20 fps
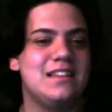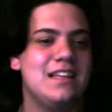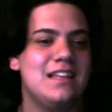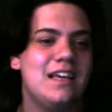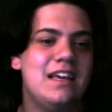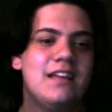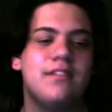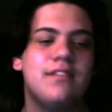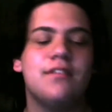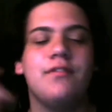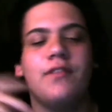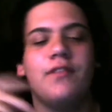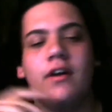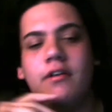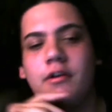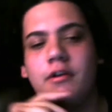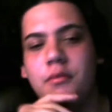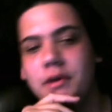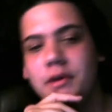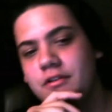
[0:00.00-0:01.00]
It's a
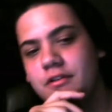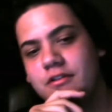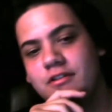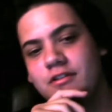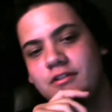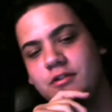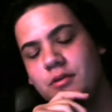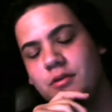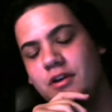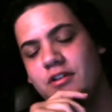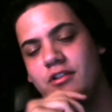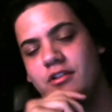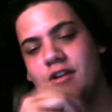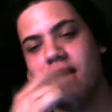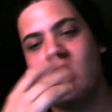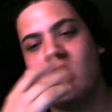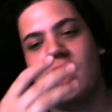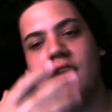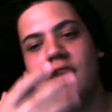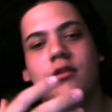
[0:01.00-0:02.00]
very weird situation.
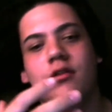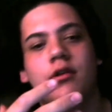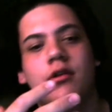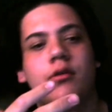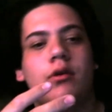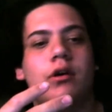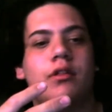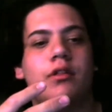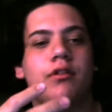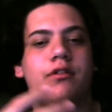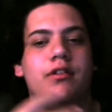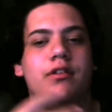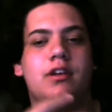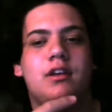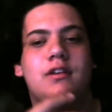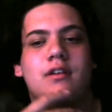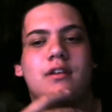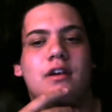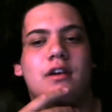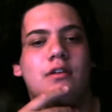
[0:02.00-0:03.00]
I don't know all the
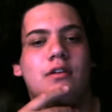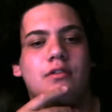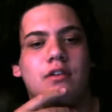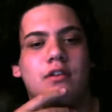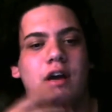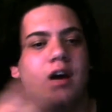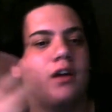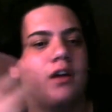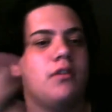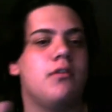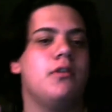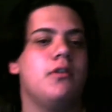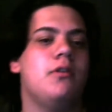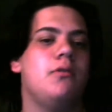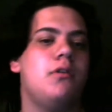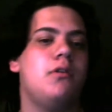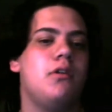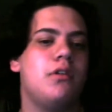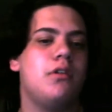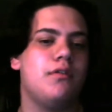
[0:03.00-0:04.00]
details. I don't know
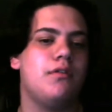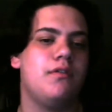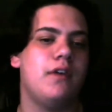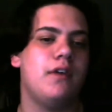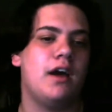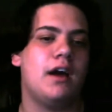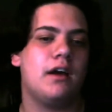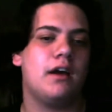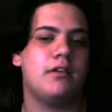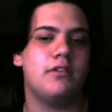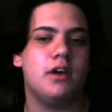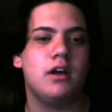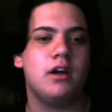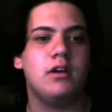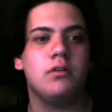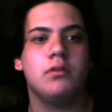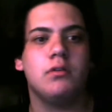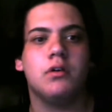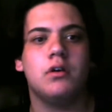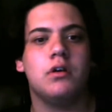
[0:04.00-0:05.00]
all the facts. I
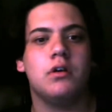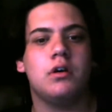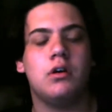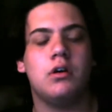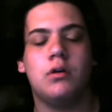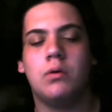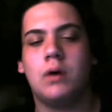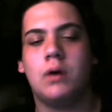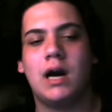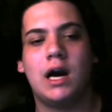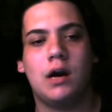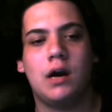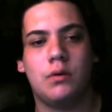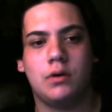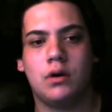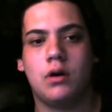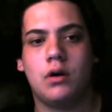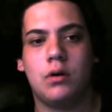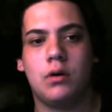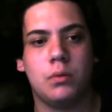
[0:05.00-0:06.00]
don't know how
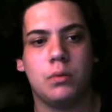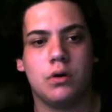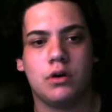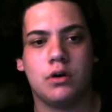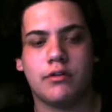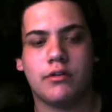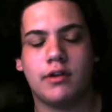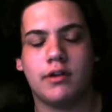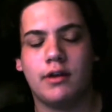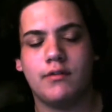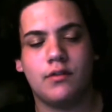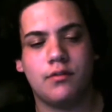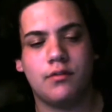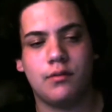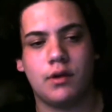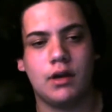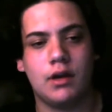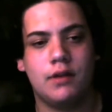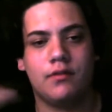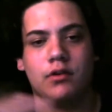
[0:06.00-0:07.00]
it all works. I haven't
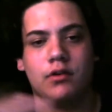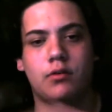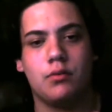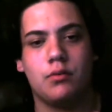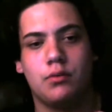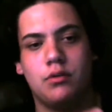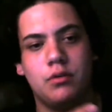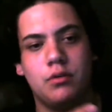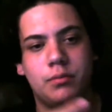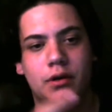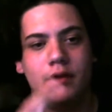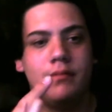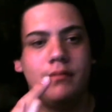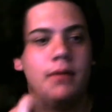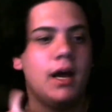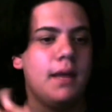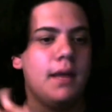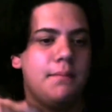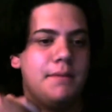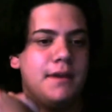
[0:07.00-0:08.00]
read every rule. But in
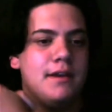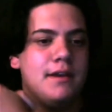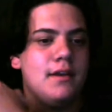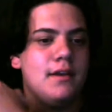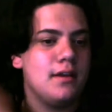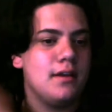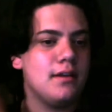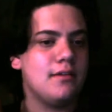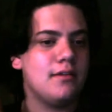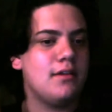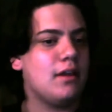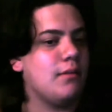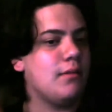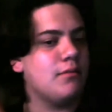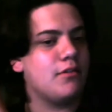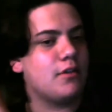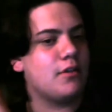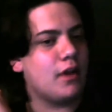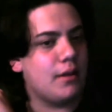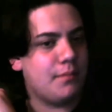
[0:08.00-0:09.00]
my opinion, a team
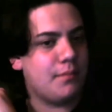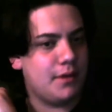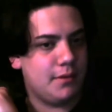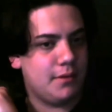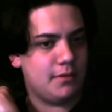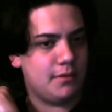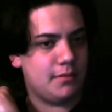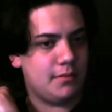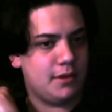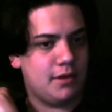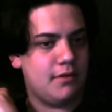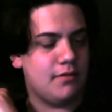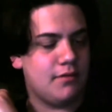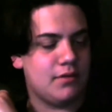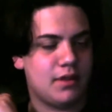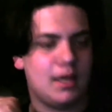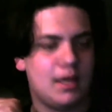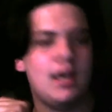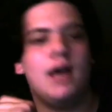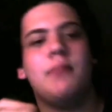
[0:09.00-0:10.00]
should not be able to play over
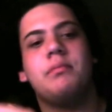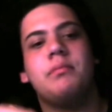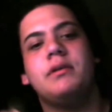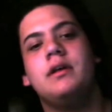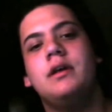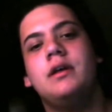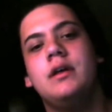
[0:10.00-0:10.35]
the cap.